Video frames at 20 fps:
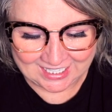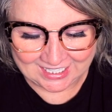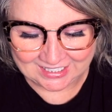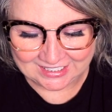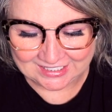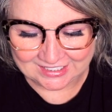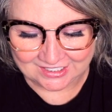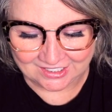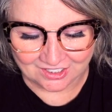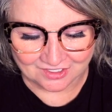
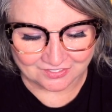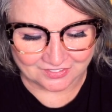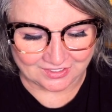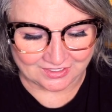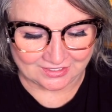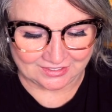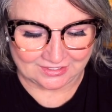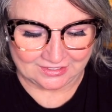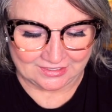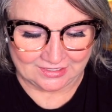I love
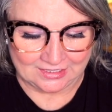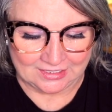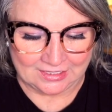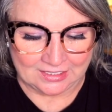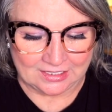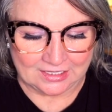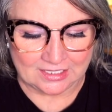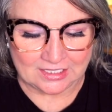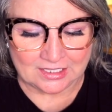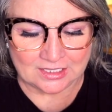it.
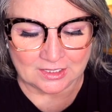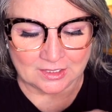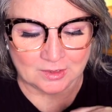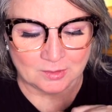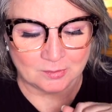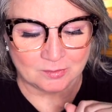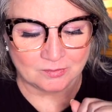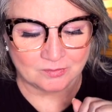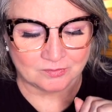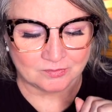
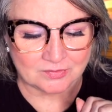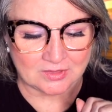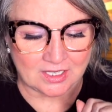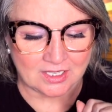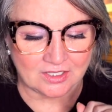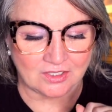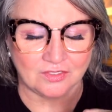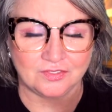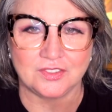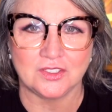I
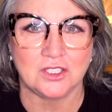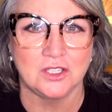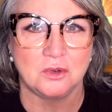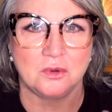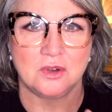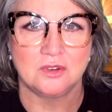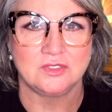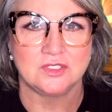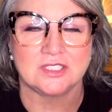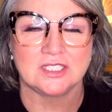often
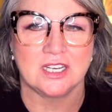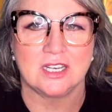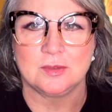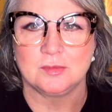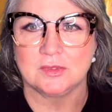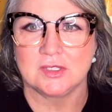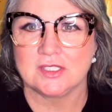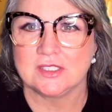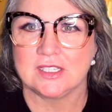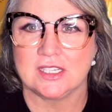go over
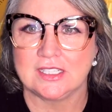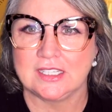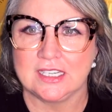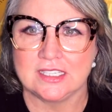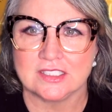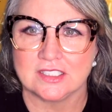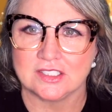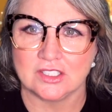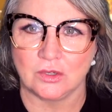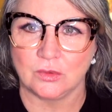time because I
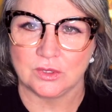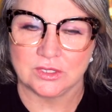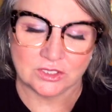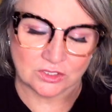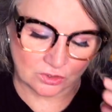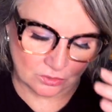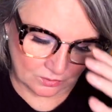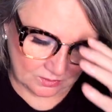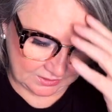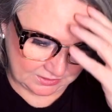get so
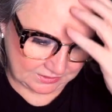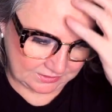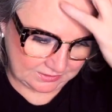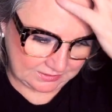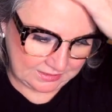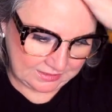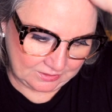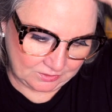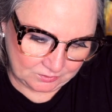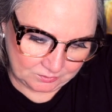into it.
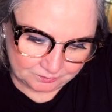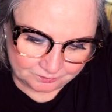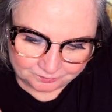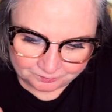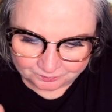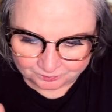Now,